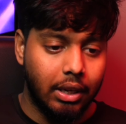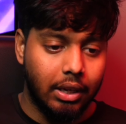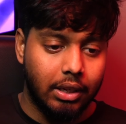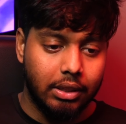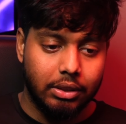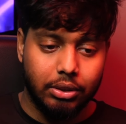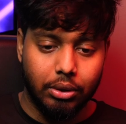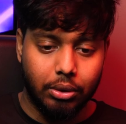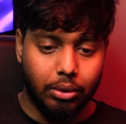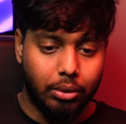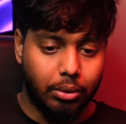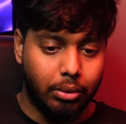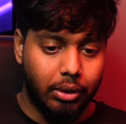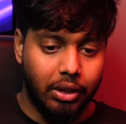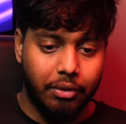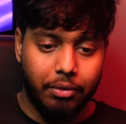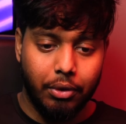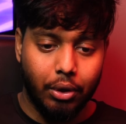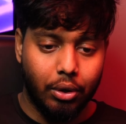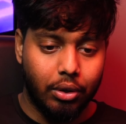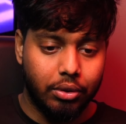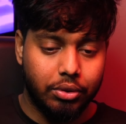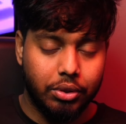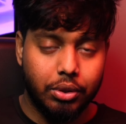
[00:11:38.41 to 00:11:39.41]
So if
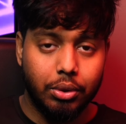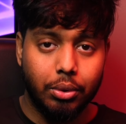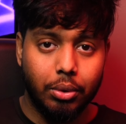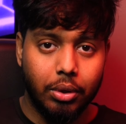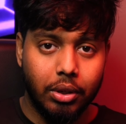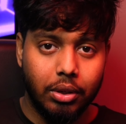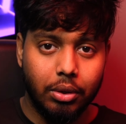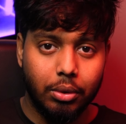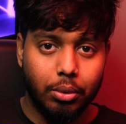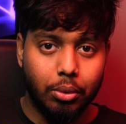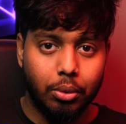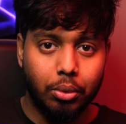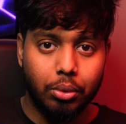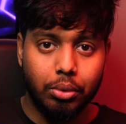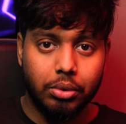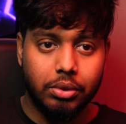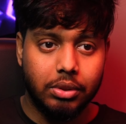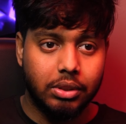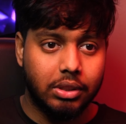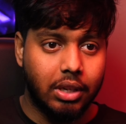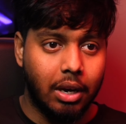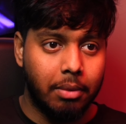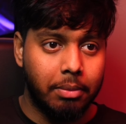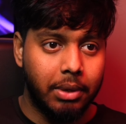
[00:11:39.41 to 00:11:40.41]
you're a student
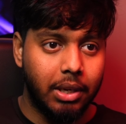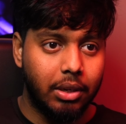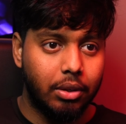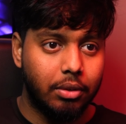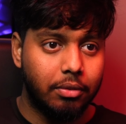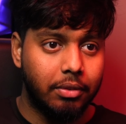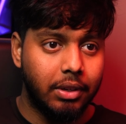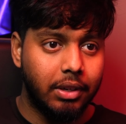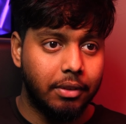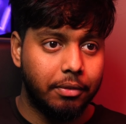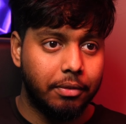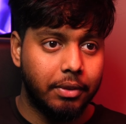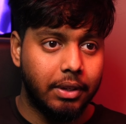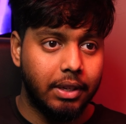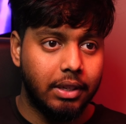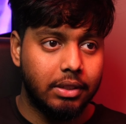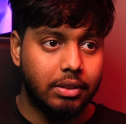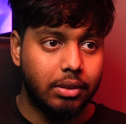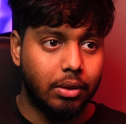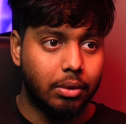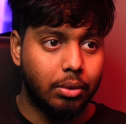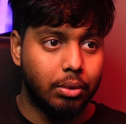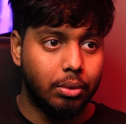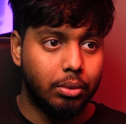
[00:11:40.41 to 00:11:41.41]
who's coming into
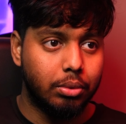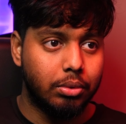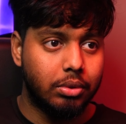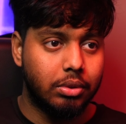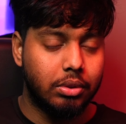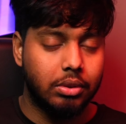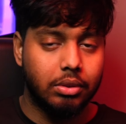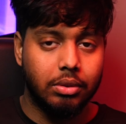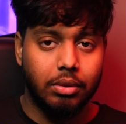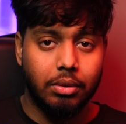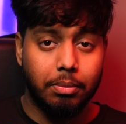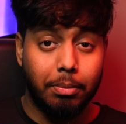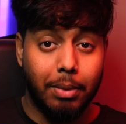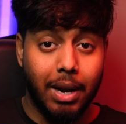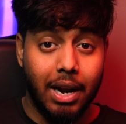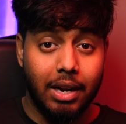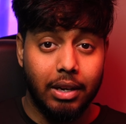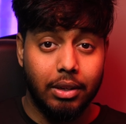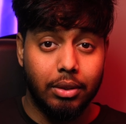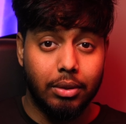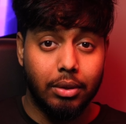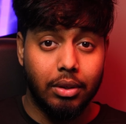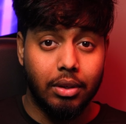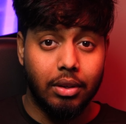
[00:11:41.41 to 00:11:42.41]
VFX or who's
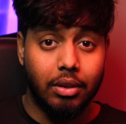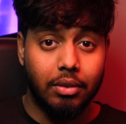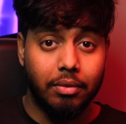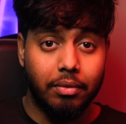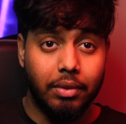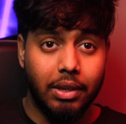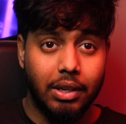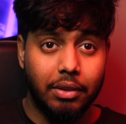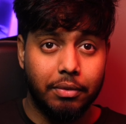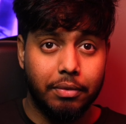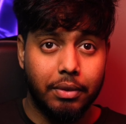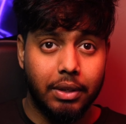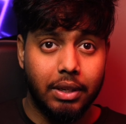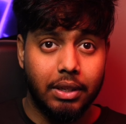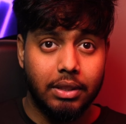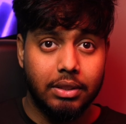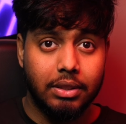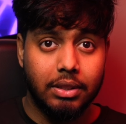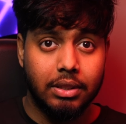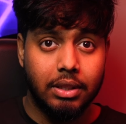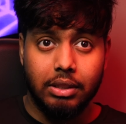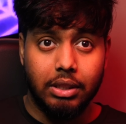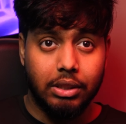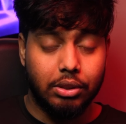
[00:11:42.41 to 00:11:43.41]
planning to learn
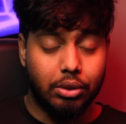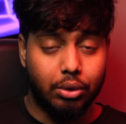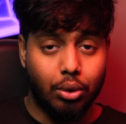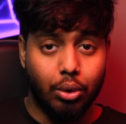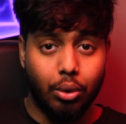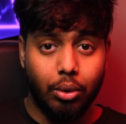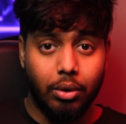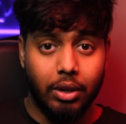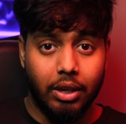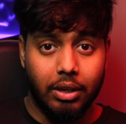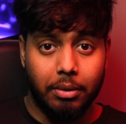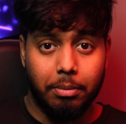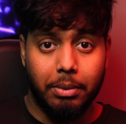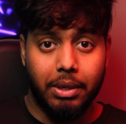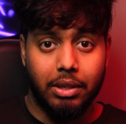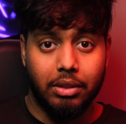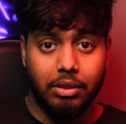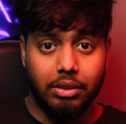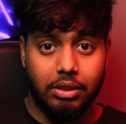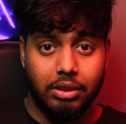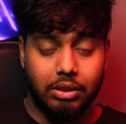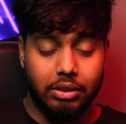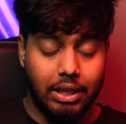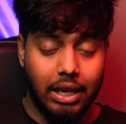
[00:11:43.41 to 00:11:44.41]
VFX, just go ahead,
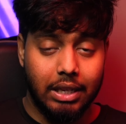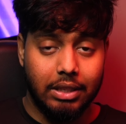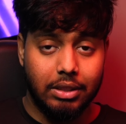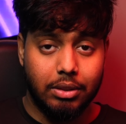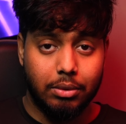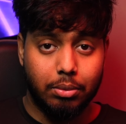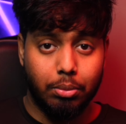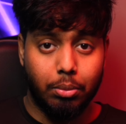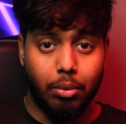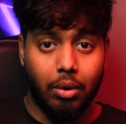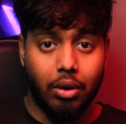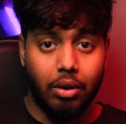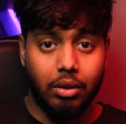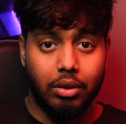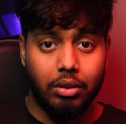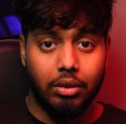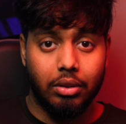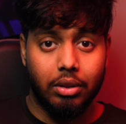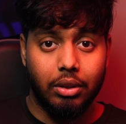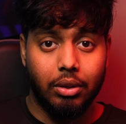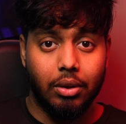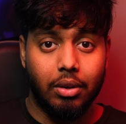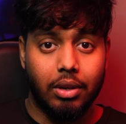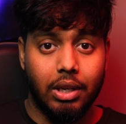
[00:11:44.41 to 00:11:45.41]
because that's what
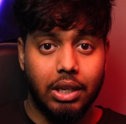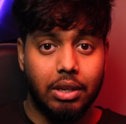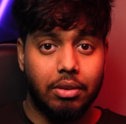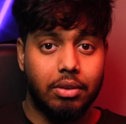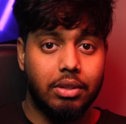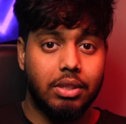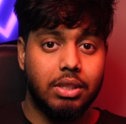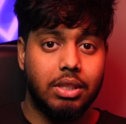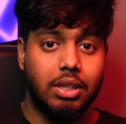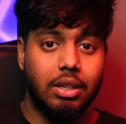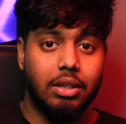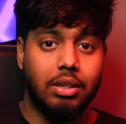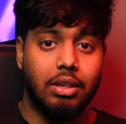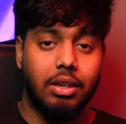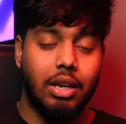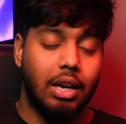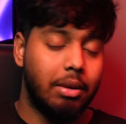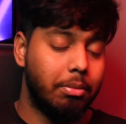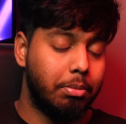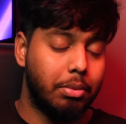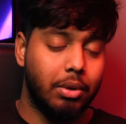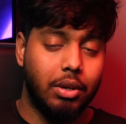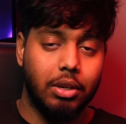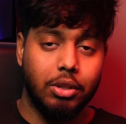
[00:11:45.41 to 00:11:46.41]
you're interested in.
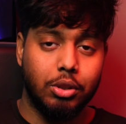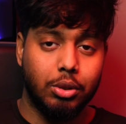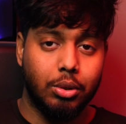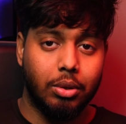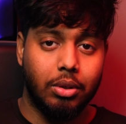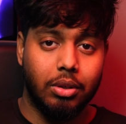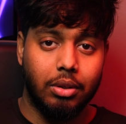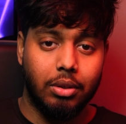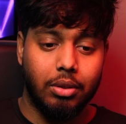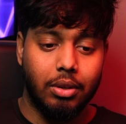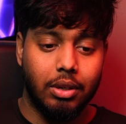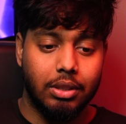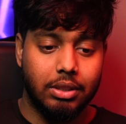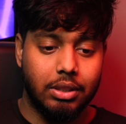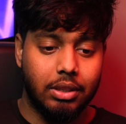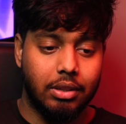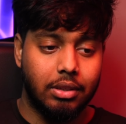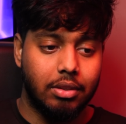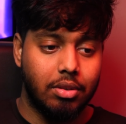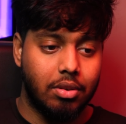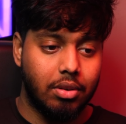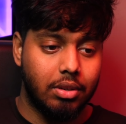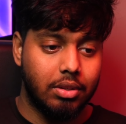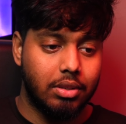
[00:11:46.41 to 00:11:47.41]
I'm pretty sure you guys are
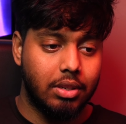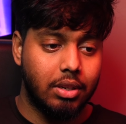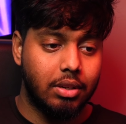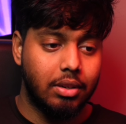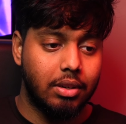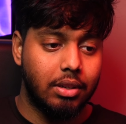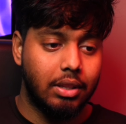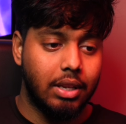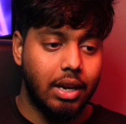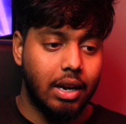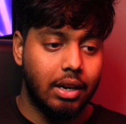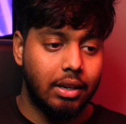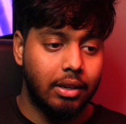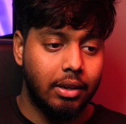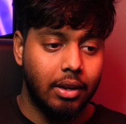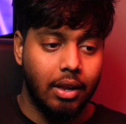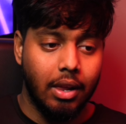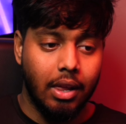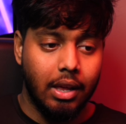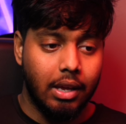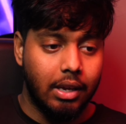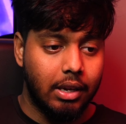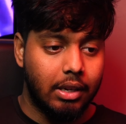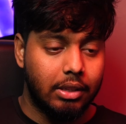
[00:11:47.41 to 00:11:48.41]
interested in that.
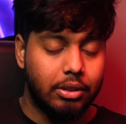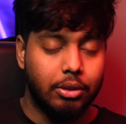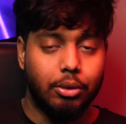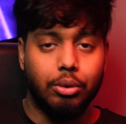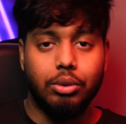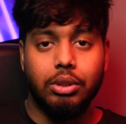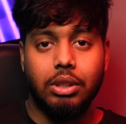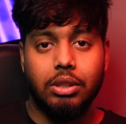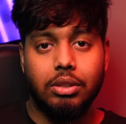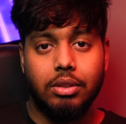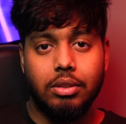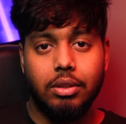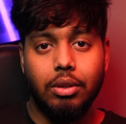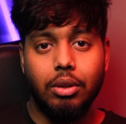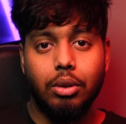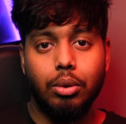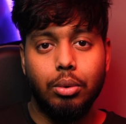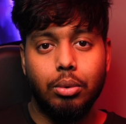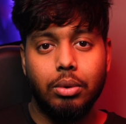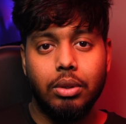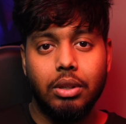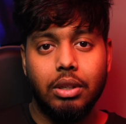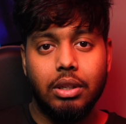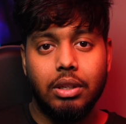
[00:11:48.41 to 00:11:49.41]
So just
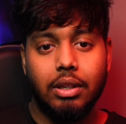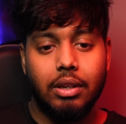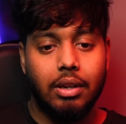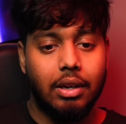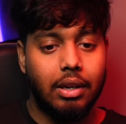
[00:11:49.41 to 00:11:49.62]
do it.